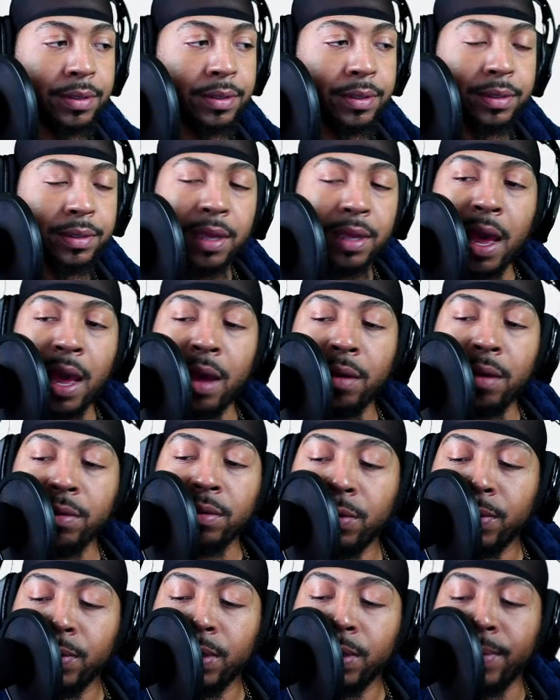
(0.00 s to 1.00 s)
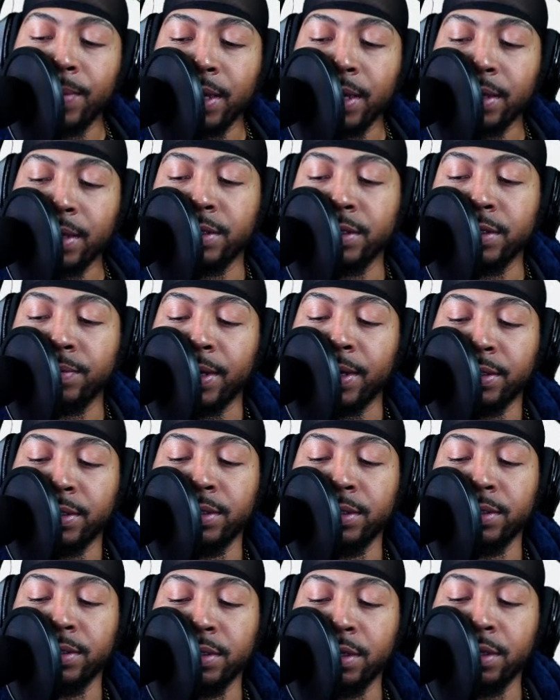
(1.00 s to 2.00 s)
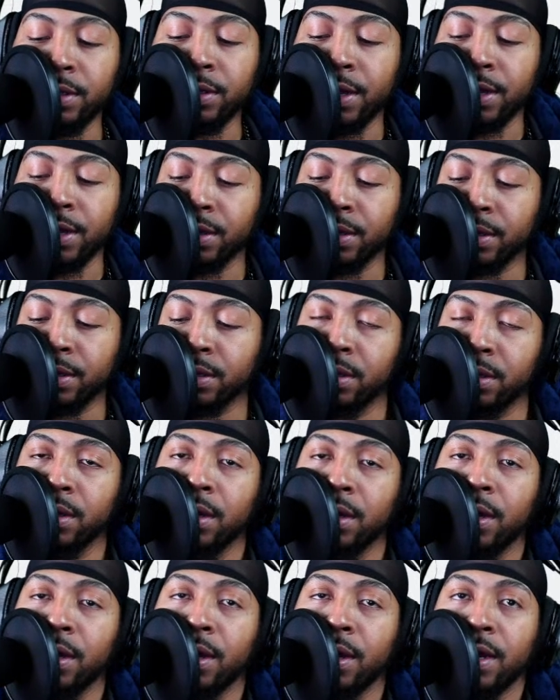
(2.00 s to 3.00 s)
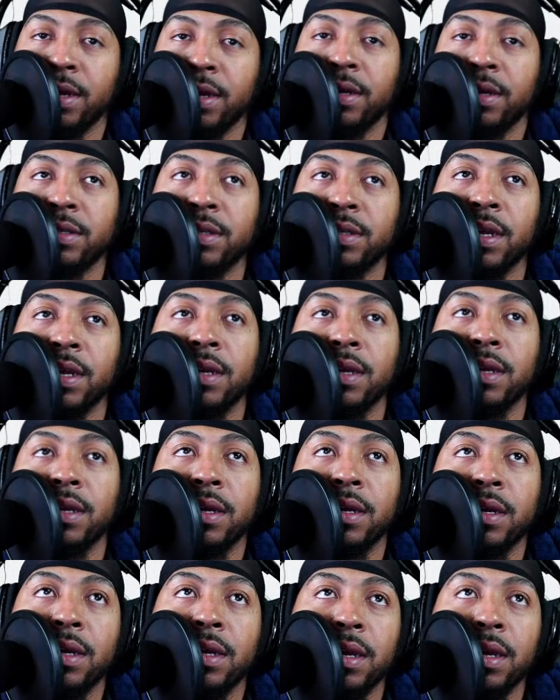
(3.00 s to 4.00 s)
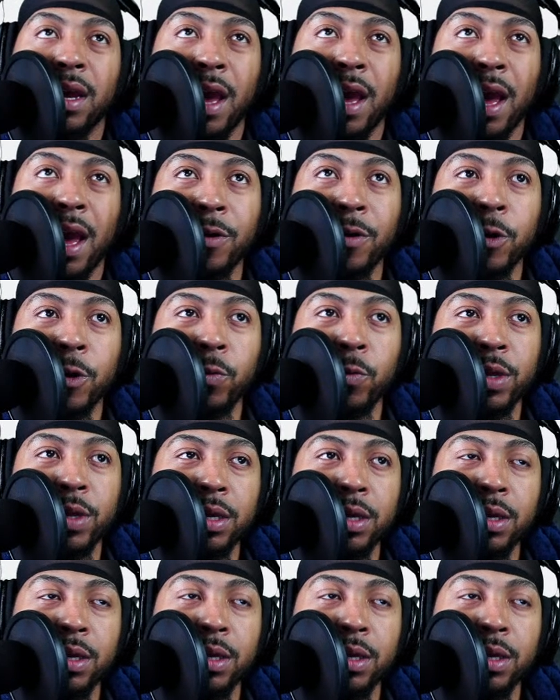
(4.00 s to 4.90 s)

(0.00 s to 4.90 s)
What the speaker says: How can we make this make sense today? Snake, how can we